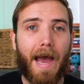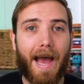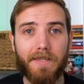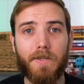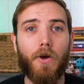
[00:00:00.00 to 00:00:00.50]

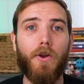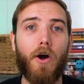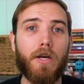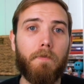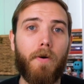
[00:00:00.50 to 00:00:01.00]
as an
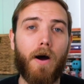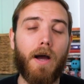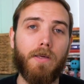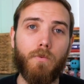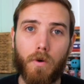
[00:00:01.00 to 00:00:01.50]

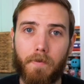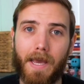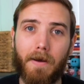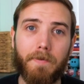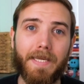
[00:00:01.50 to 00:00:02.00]
owner-occupier, you will be
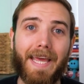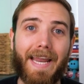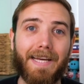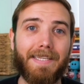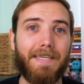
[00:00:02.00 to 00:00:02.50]
able to get
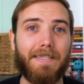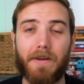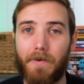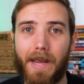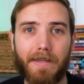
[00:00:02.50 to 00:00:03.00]
access to
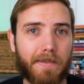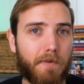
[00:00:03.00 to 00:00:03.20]
grants.